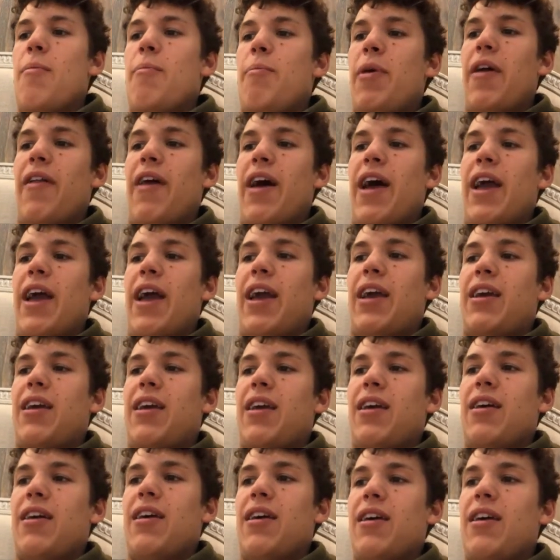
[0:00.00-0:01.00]
But
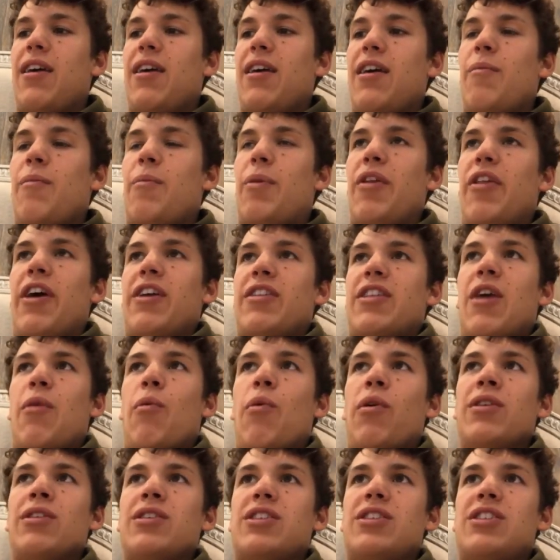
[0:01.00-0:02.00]
like, but like they
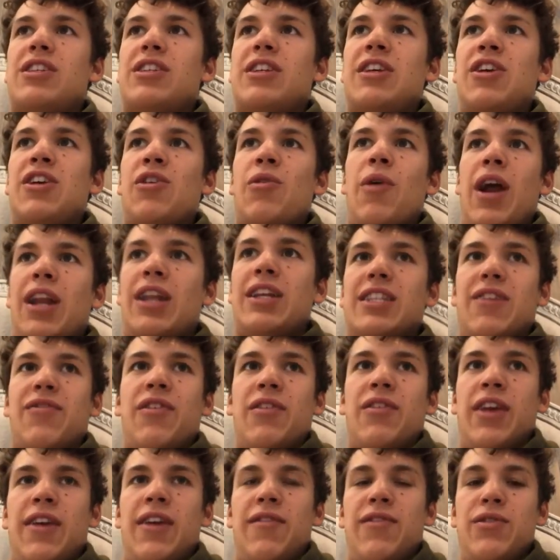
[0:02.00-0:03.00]
wouldn't see you any
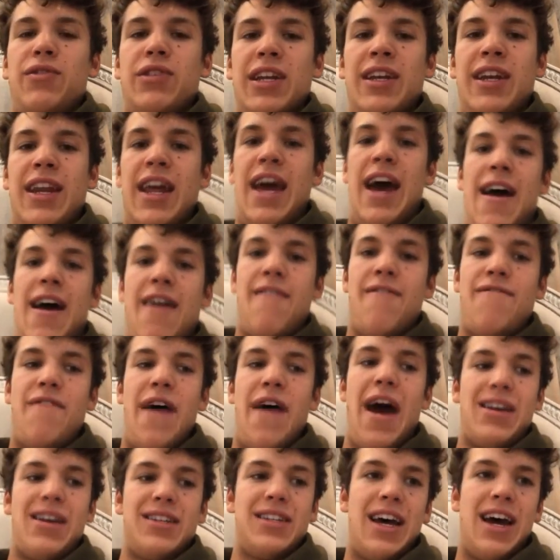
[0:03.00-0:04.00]
differently if you didn't have
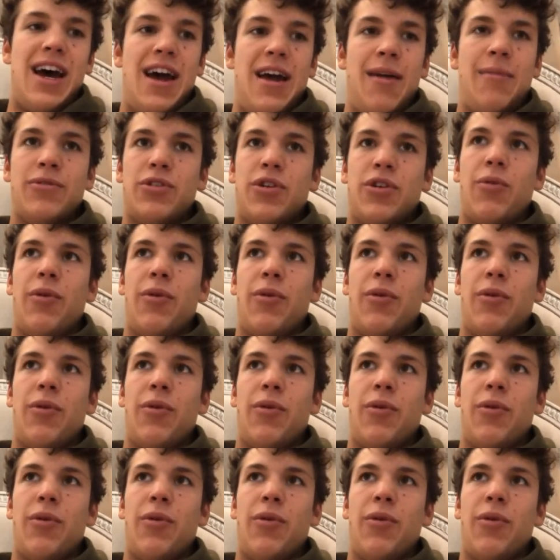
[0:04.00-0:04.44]
fast times or